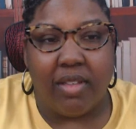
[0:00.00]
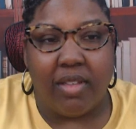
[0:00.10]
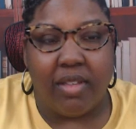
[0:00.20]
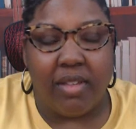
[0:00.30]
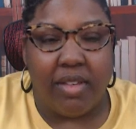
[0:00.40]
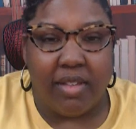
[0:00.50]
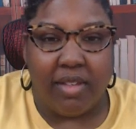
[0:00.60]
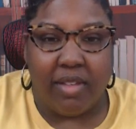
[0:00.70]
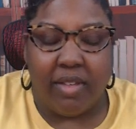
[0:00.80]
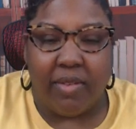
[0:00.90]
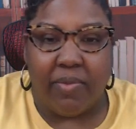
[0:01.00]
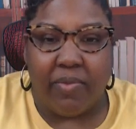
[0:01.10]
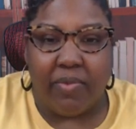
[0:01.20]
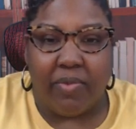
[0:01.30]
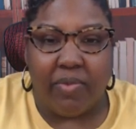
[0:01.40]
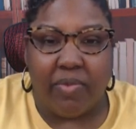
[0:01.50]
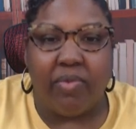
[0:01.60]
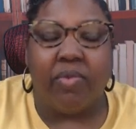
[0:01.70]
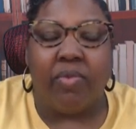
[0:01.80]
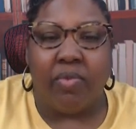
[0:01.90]

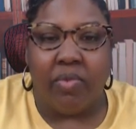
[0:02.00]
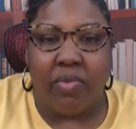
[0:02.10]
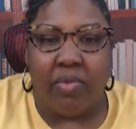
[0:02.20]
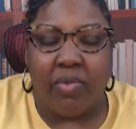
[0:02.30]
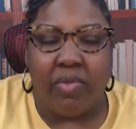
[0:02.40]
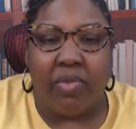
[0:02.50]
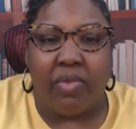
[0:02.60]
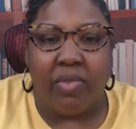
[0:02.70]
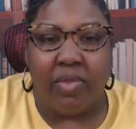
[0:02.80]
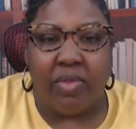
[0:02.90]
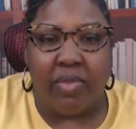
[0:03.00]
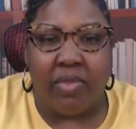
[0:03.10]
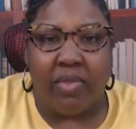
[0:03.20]
(silent)